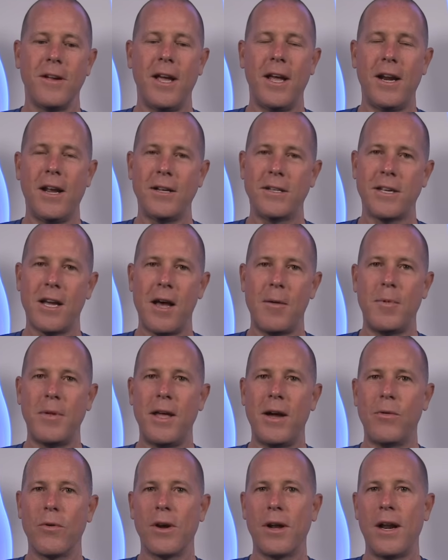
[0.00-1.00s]
and on top of
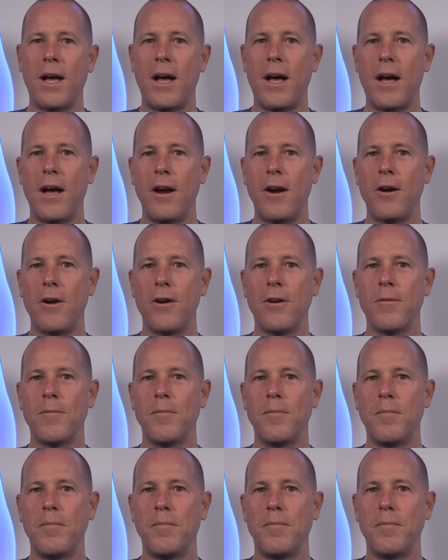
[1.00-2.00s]
that, we're going to
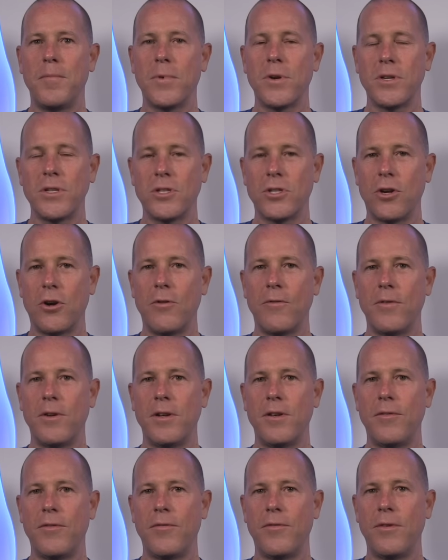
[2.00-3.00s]
hire
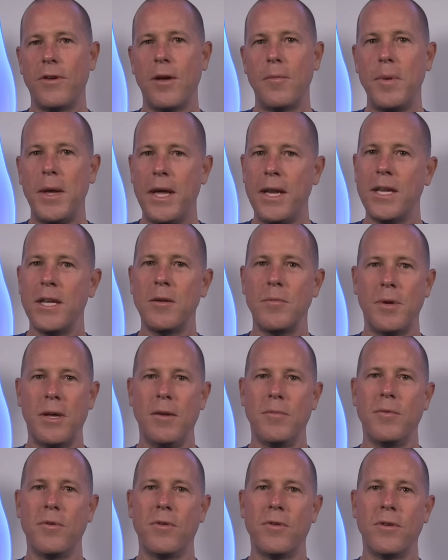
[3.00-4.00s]
conservative opinion
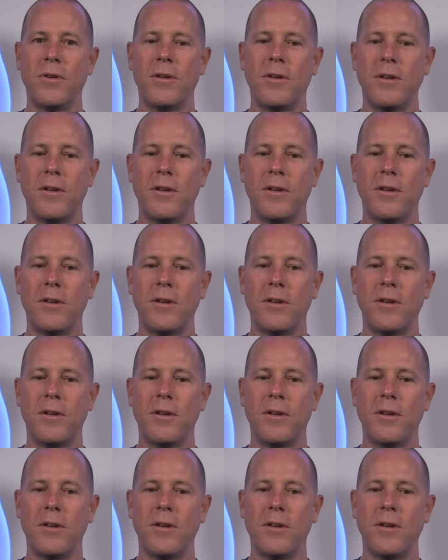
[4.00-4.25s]
people